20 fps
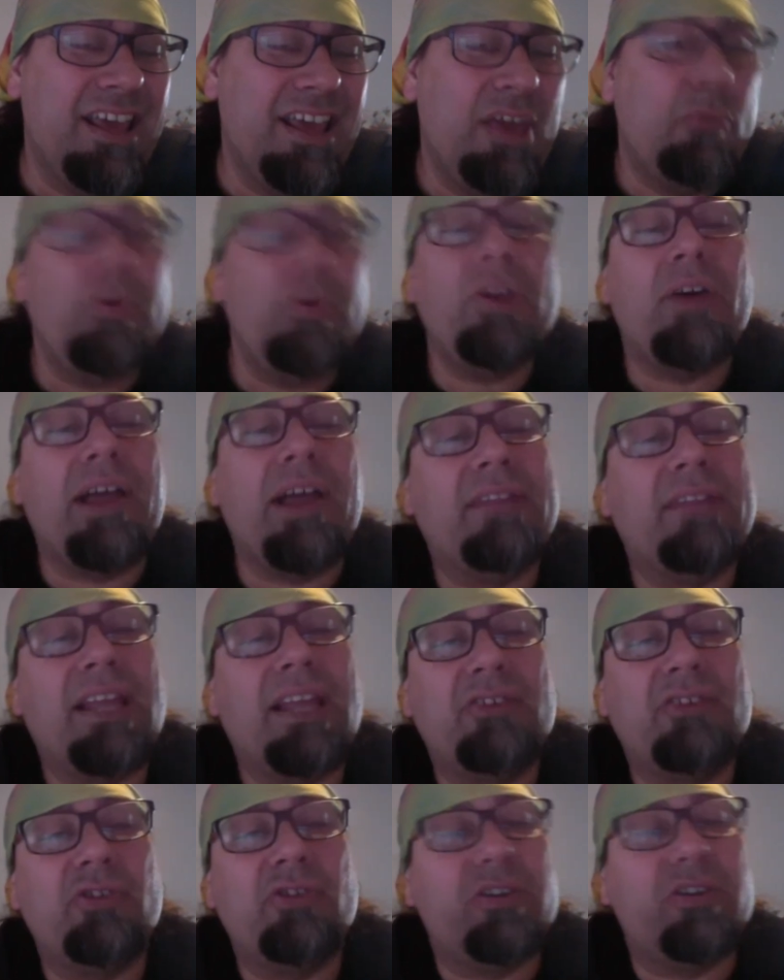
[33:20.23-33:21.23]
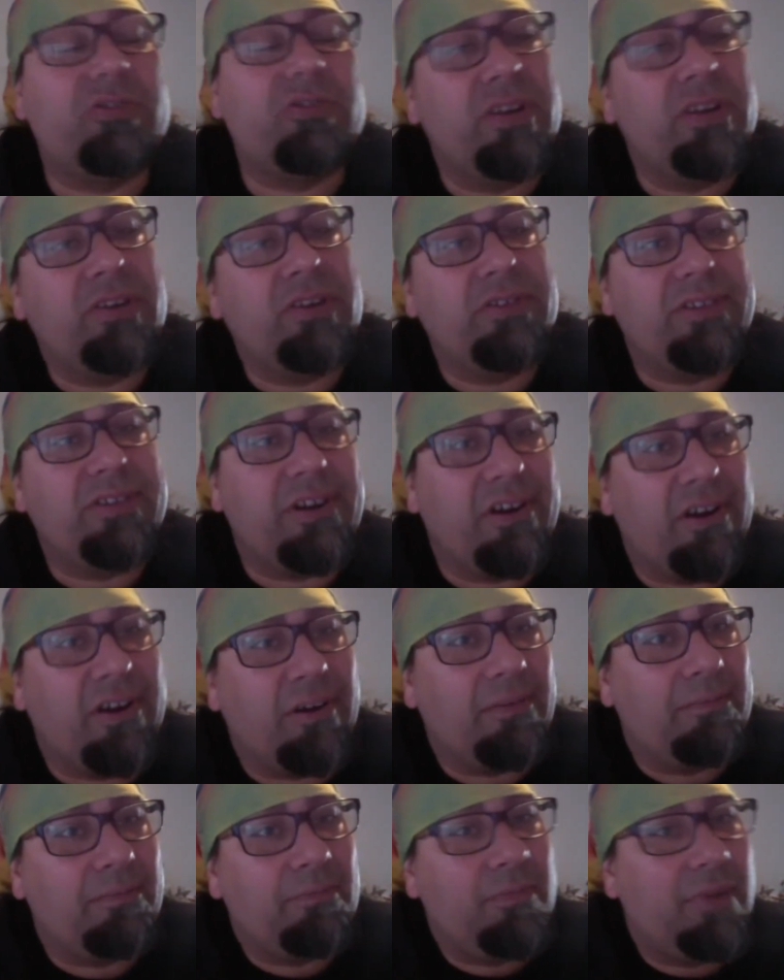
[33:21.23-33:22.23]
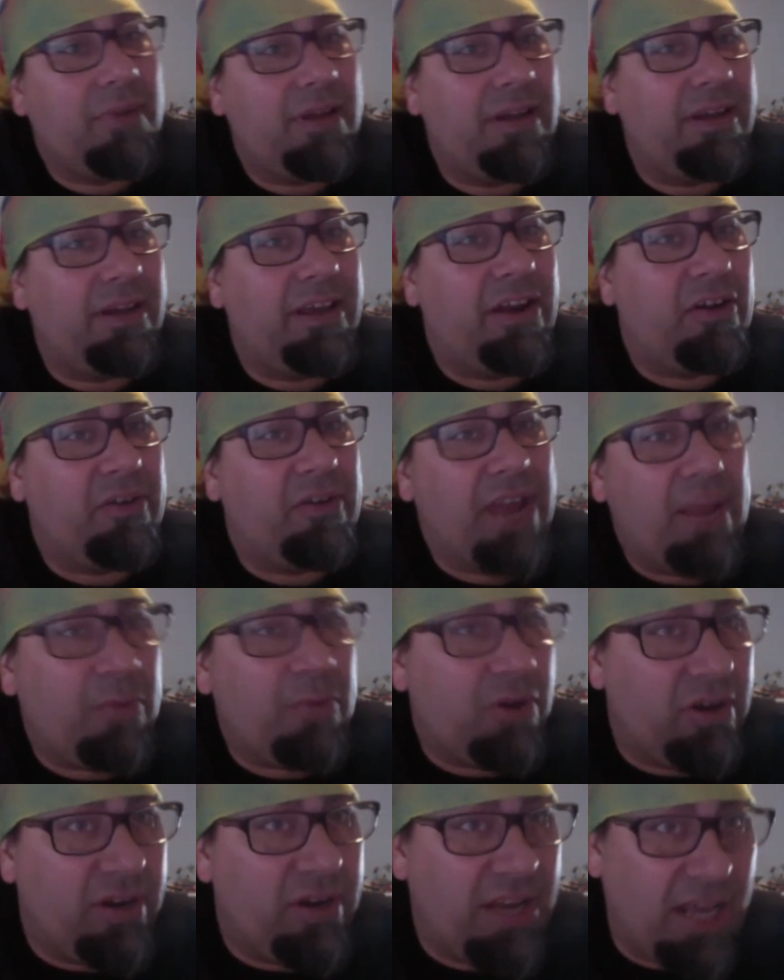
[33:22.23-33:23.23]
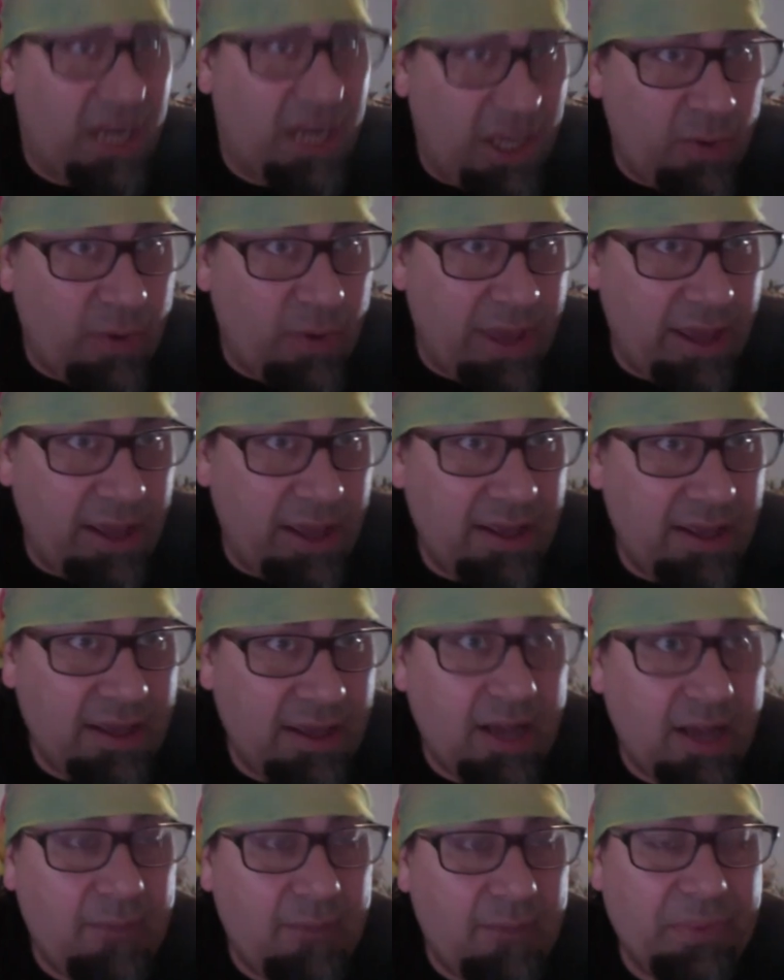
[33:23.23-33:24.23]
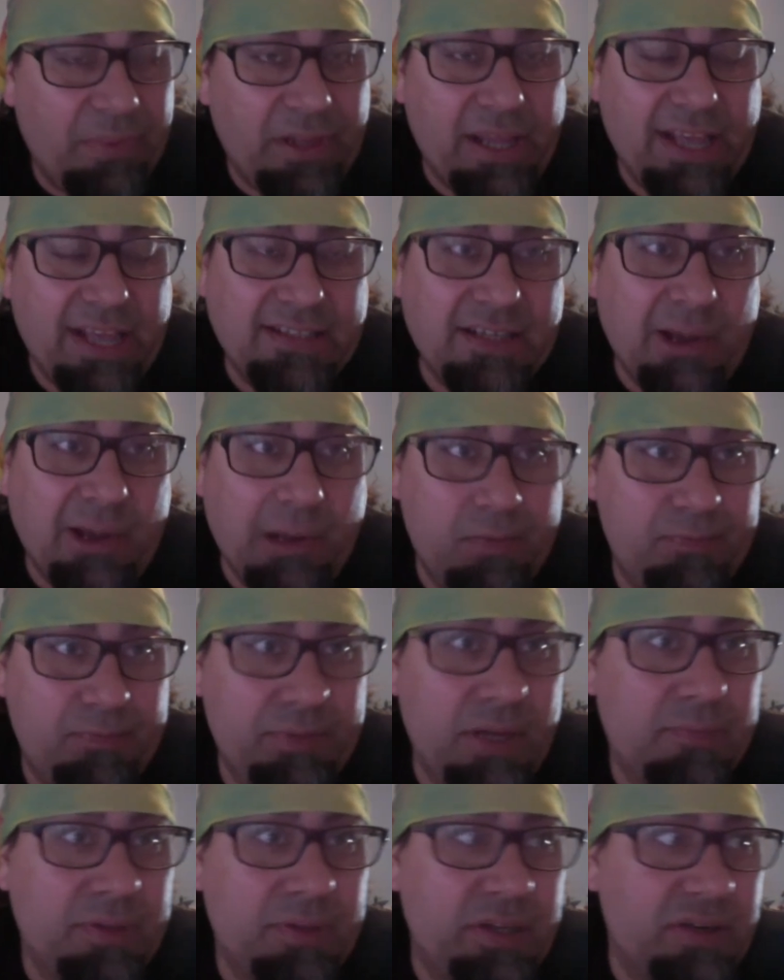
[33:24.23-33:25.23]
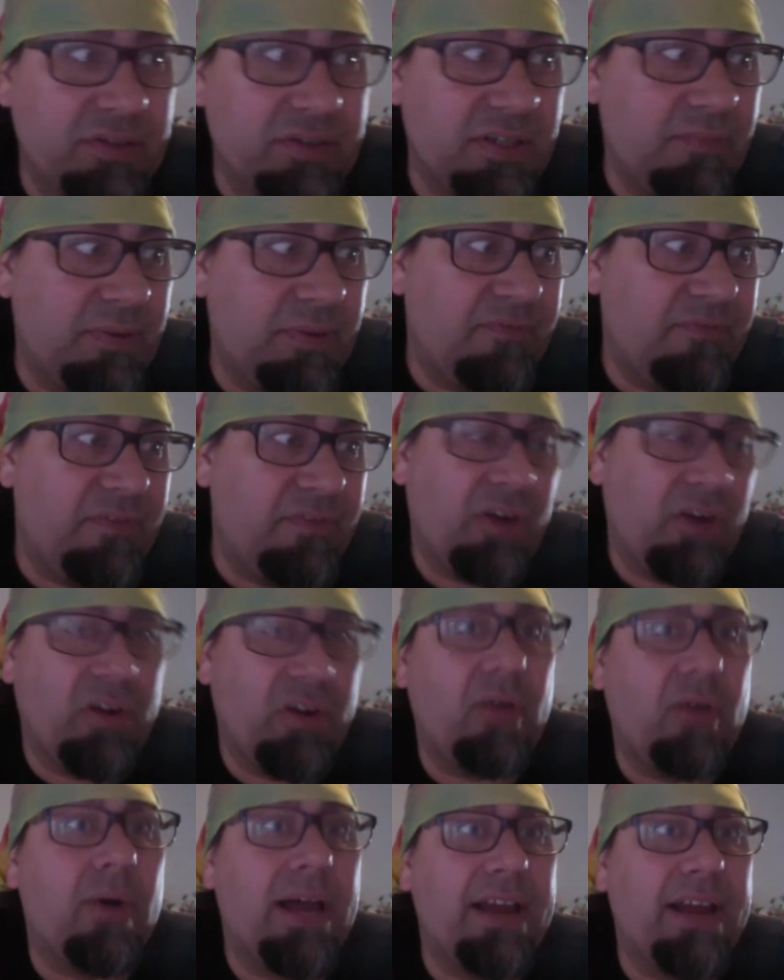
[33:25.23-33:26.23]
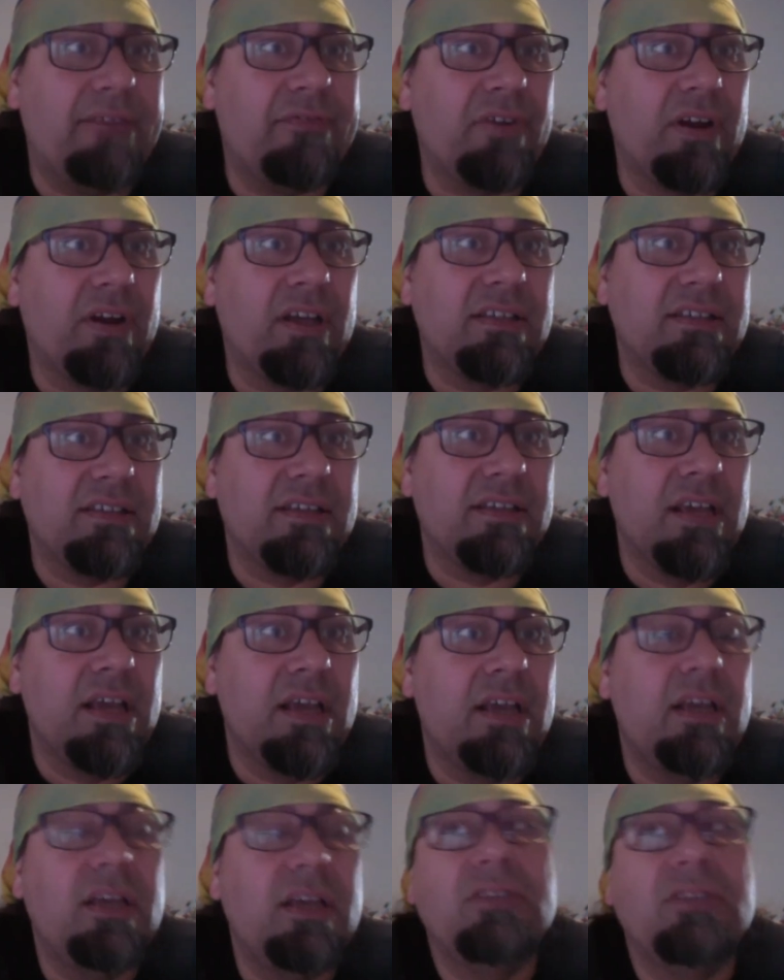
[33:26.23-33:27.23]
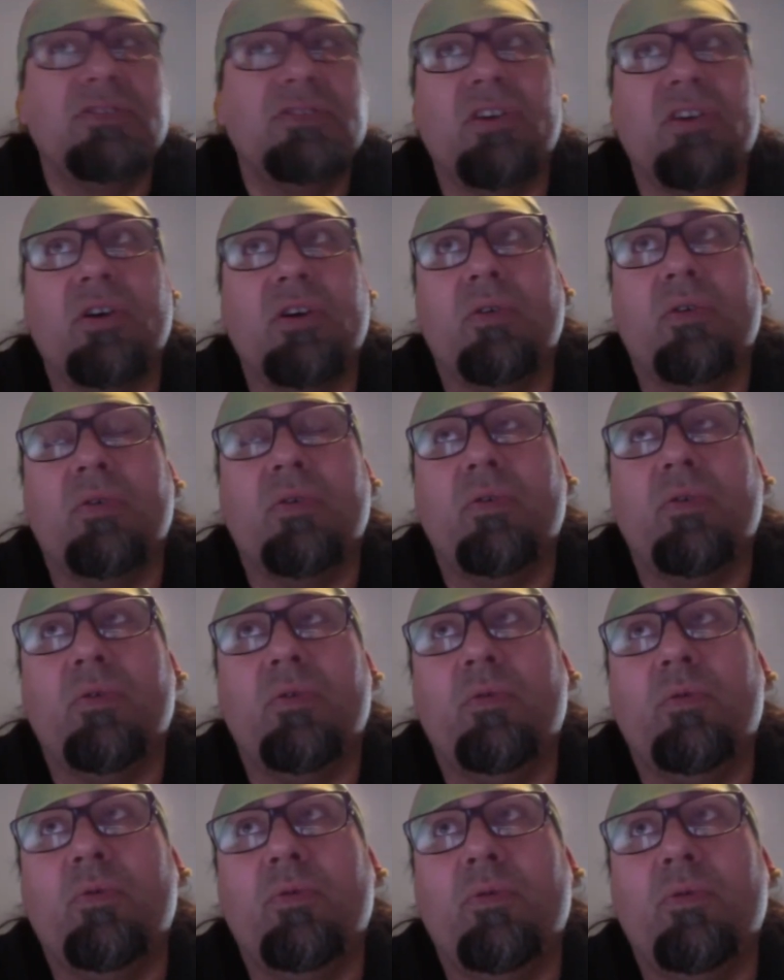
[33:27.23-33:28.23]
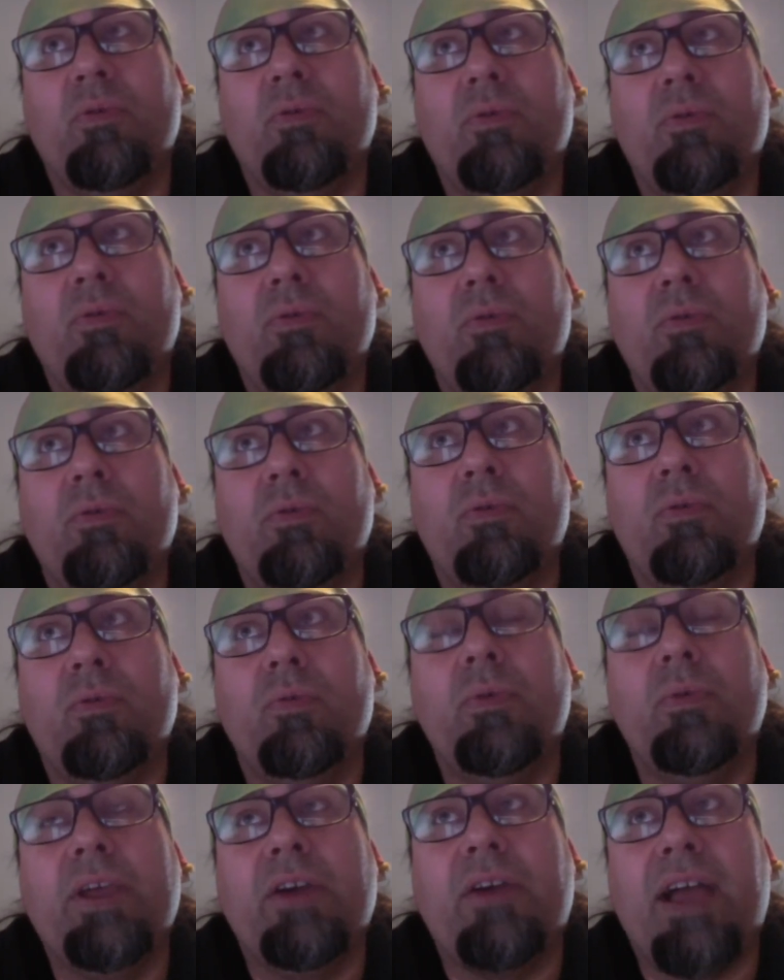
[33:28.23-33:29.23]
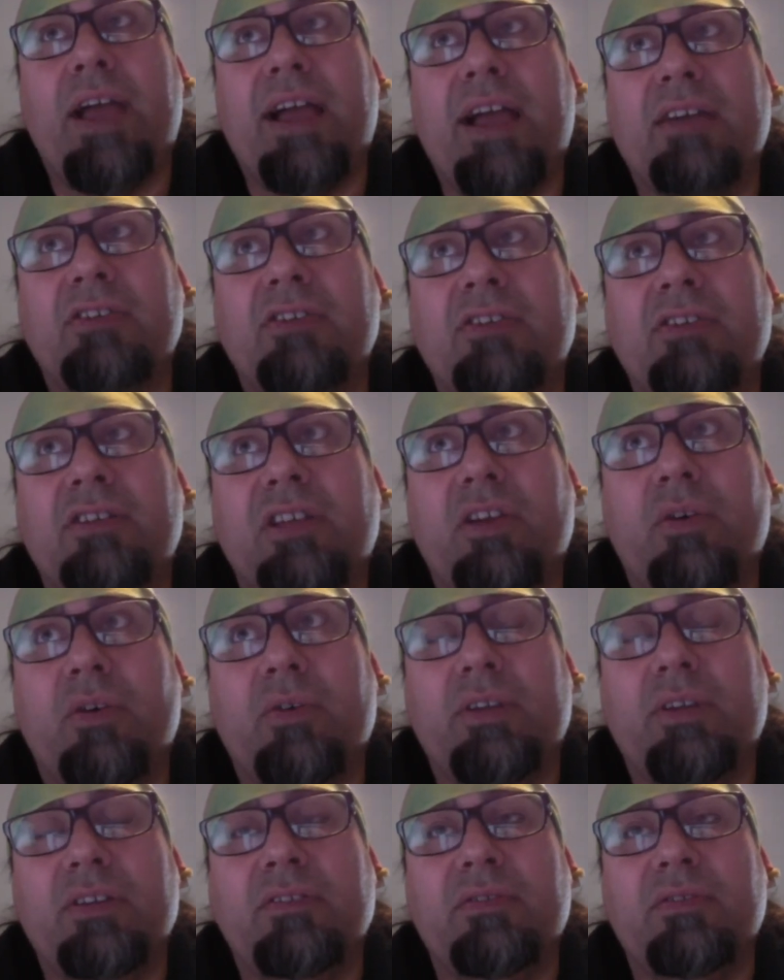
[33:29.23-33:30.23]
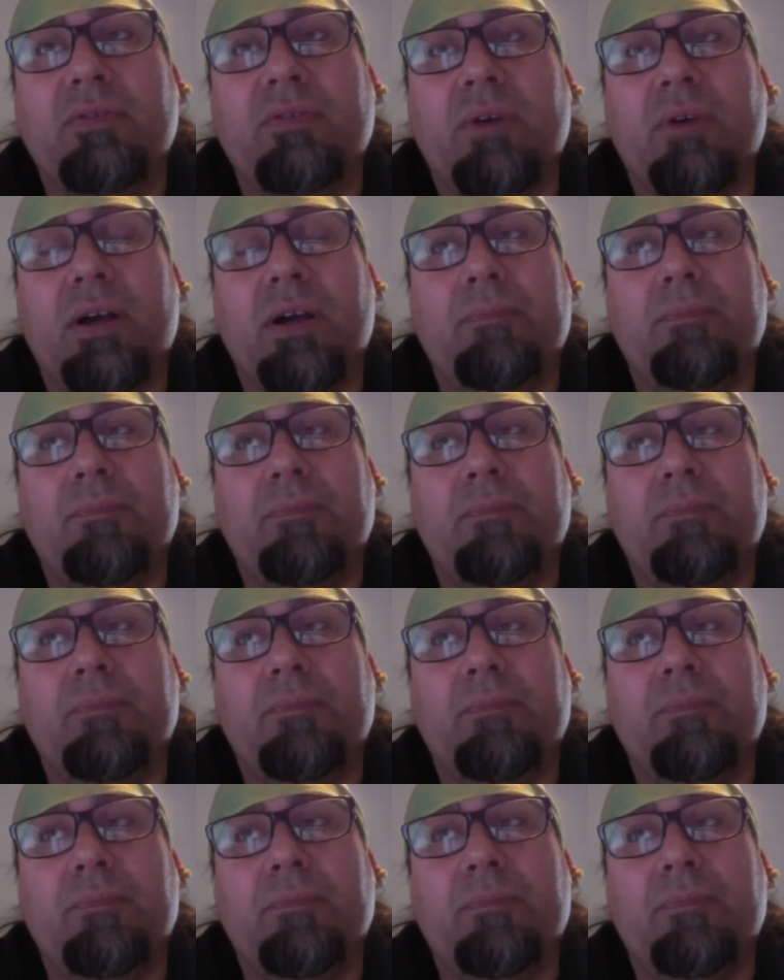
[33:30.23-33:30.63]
We don't have a lot of trick-or-treaters in our neighborhood anyway. The last couple of years have been very quiet for us, so we are actually going to